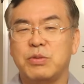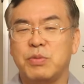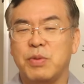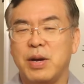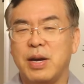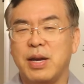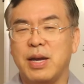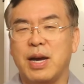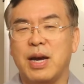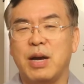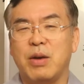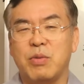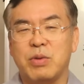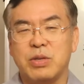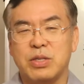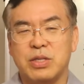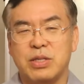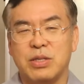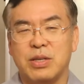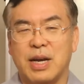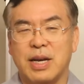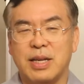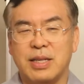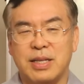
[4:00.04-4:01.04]
why I
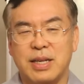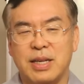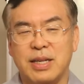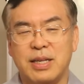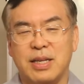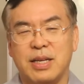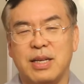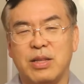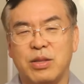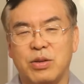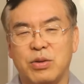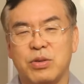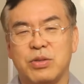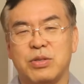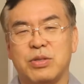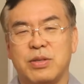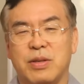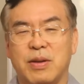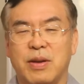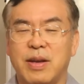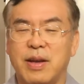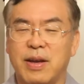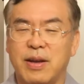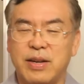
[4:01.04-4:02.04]
was attending those
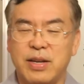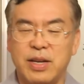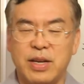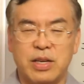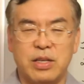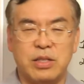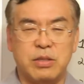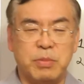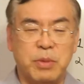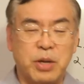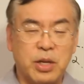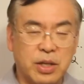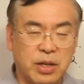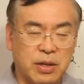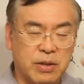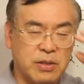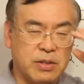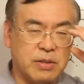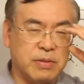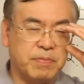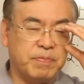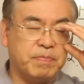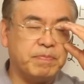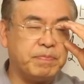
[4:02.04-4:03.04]
REALs meetings.
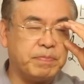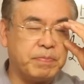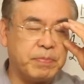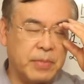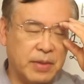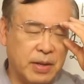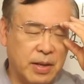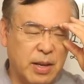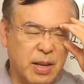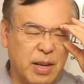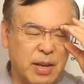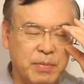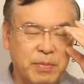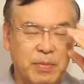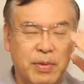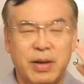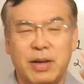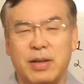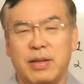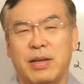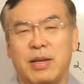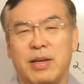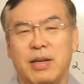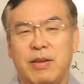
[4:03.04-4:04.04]

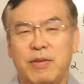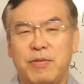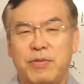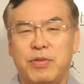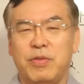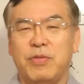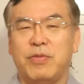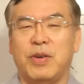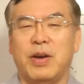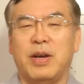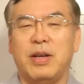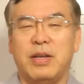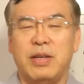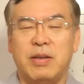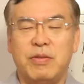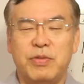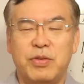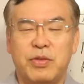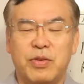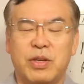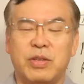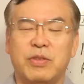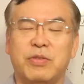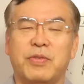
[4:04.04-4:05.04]
But if you try
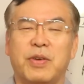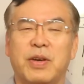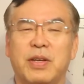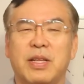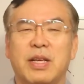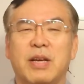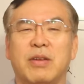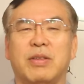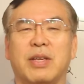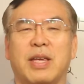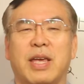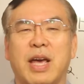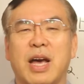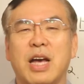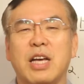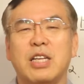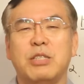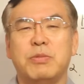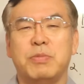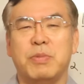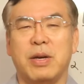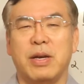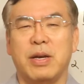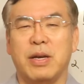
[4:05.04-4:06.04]
to find out
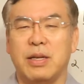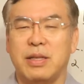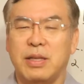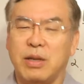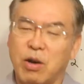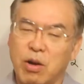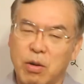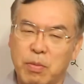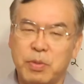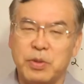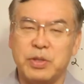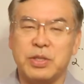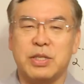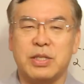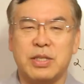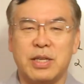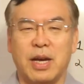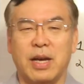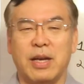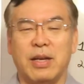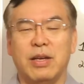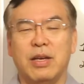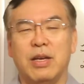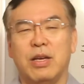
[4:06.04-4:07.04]
cash buyer, the opposite
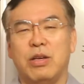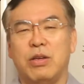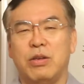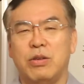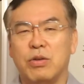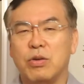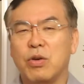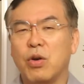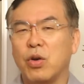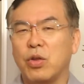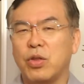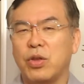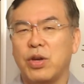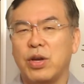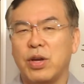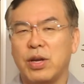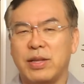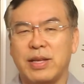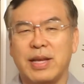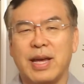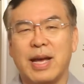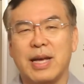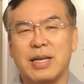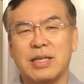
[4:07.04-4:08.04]
side, you go there
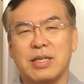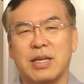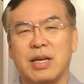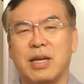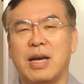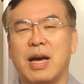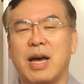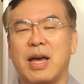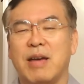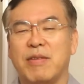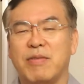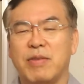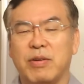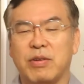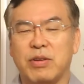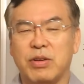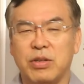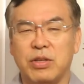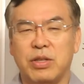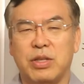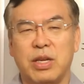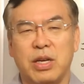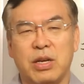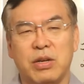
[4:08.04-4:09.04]
and asking, I have a
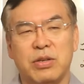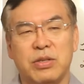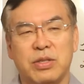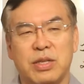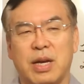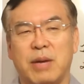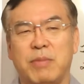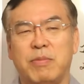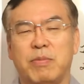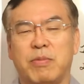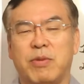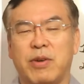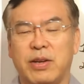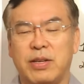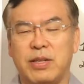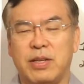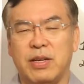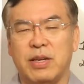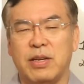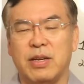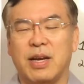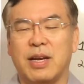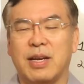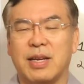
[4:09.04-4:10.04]
good deals, I'm
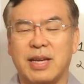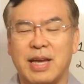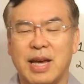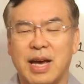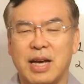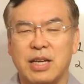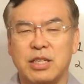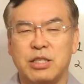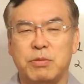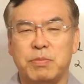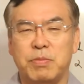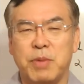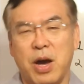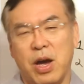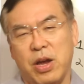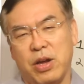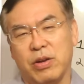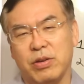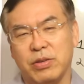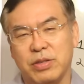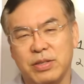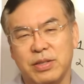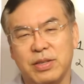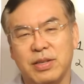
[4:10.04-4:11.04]
finding a cash
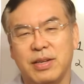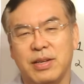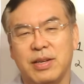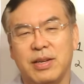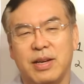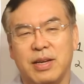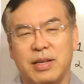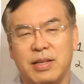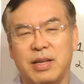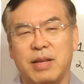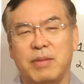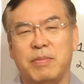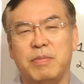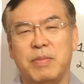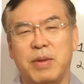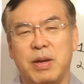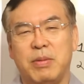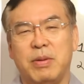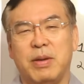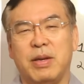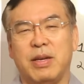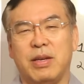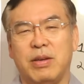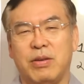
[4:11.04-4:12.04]
buyers. Then
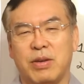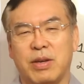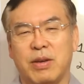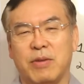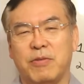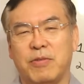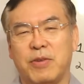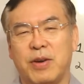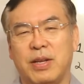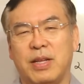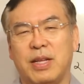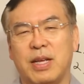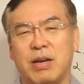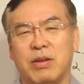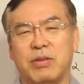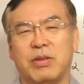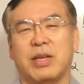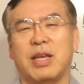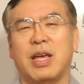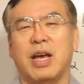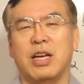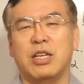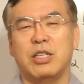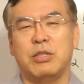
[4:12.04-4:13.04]
maybe you can find out
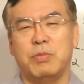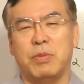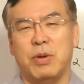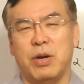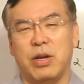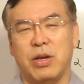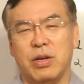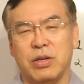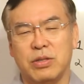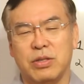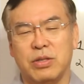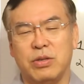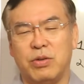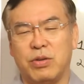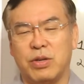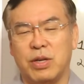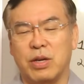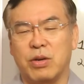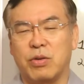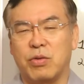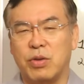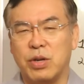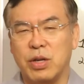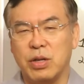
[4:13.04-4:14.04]
cash buyers. You
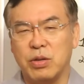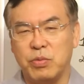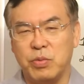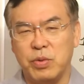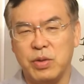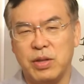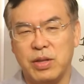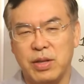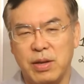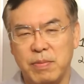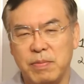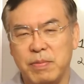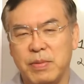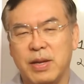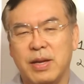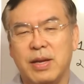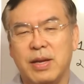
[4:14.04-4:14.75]
can connect with them,